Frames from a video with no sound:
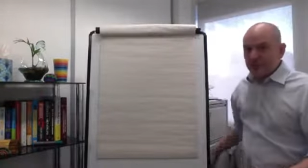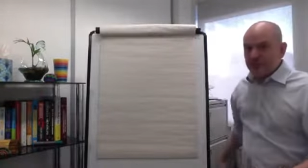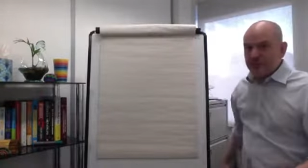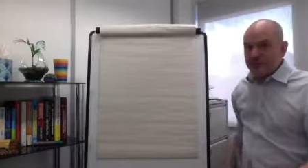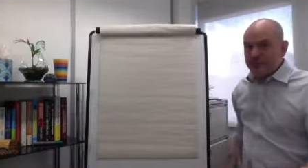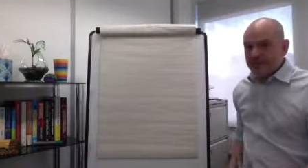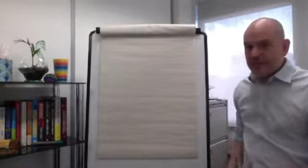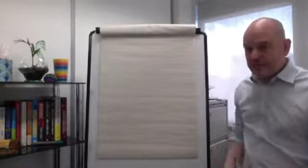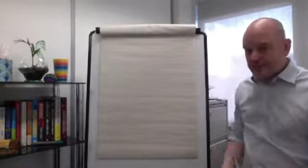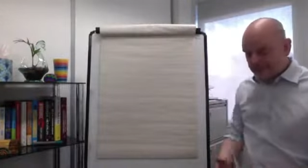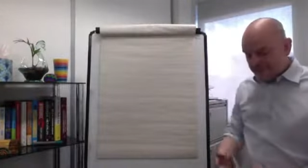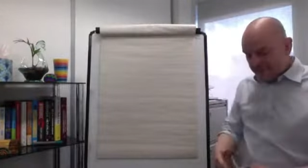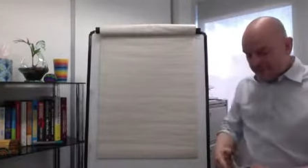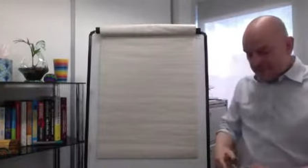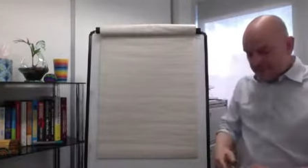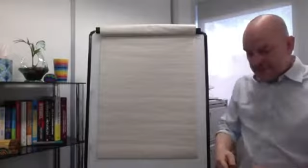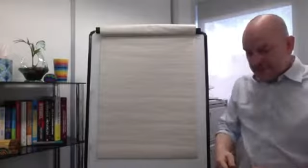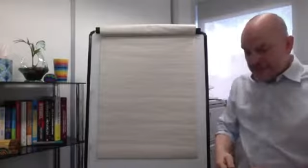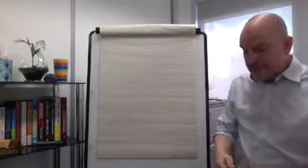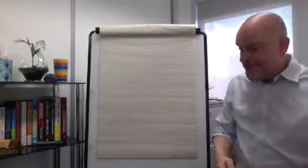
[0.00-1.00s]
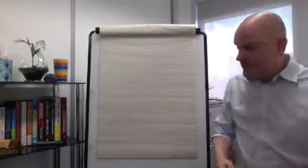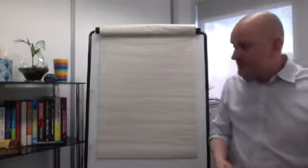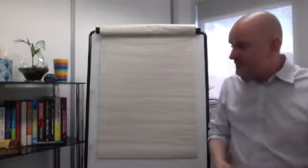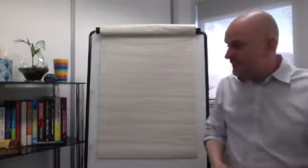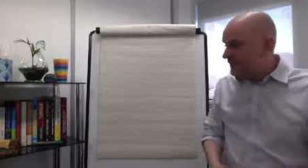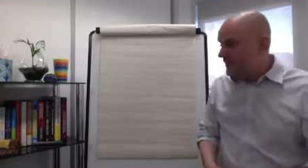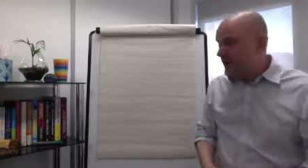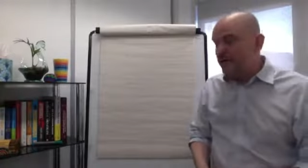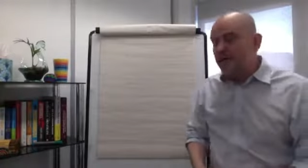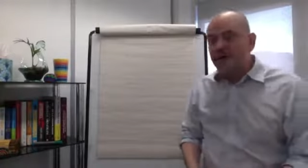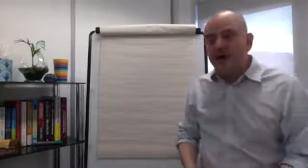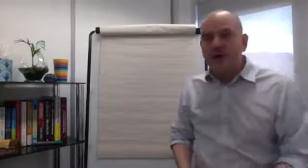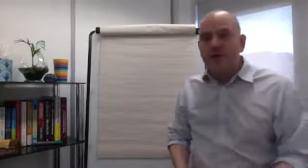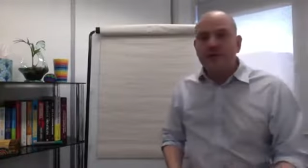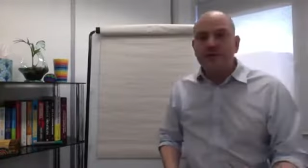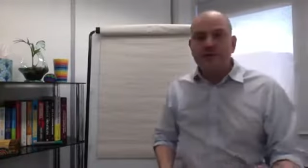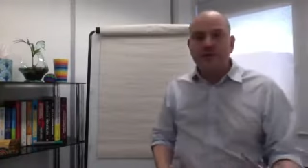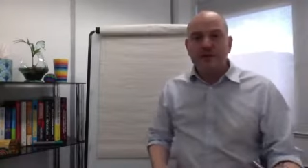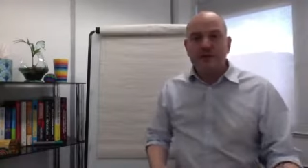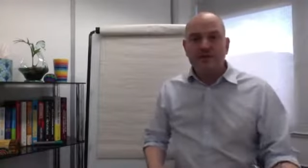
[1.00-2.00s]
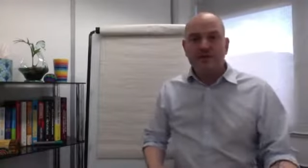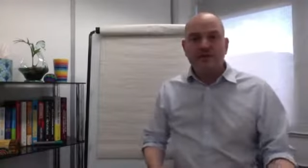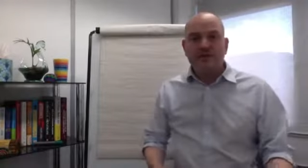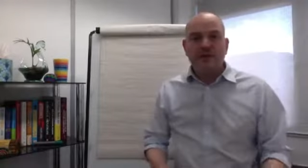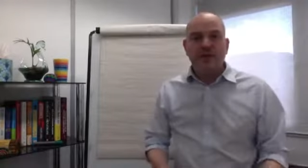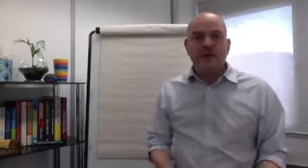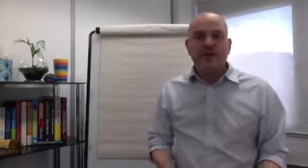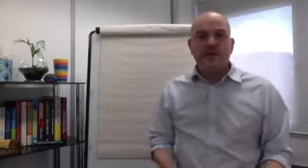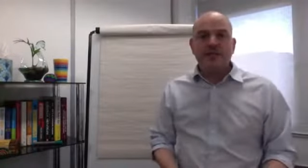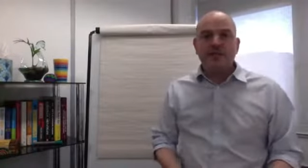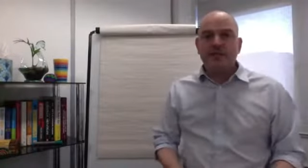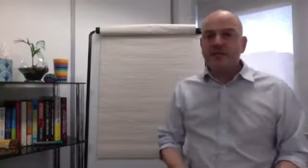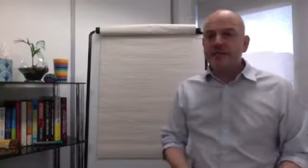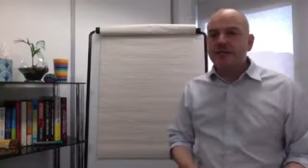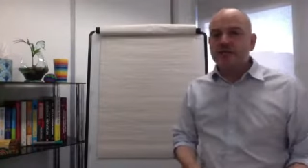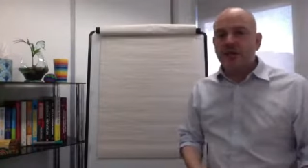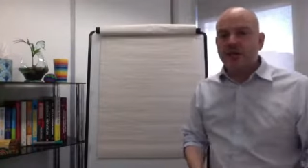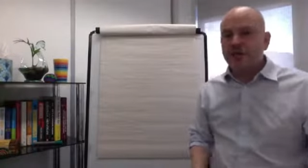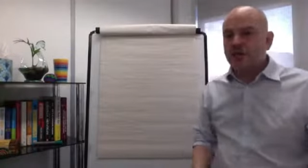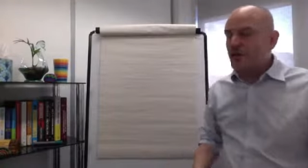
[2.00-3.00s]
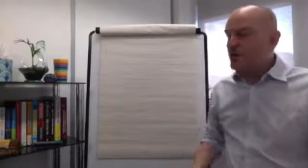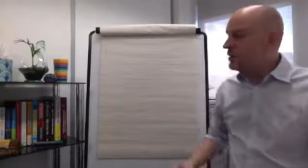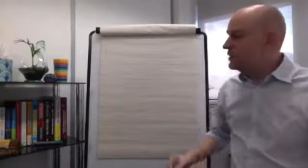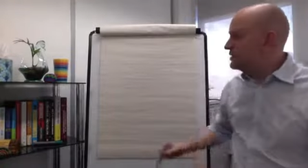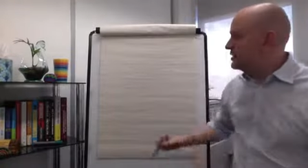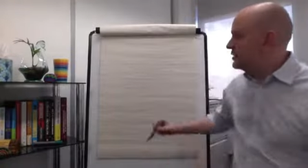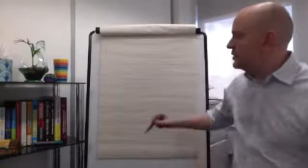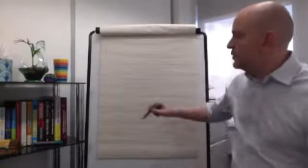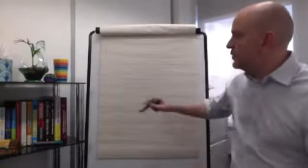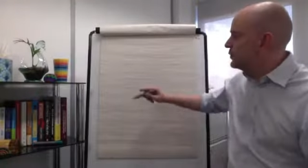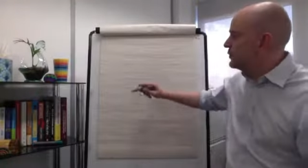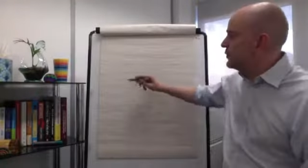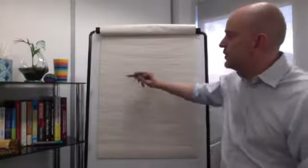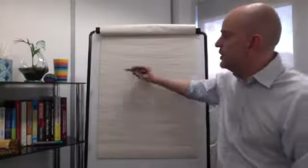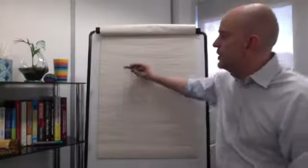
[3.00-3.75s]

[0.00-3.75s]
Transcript: or negative, there's a very old finding in psychology called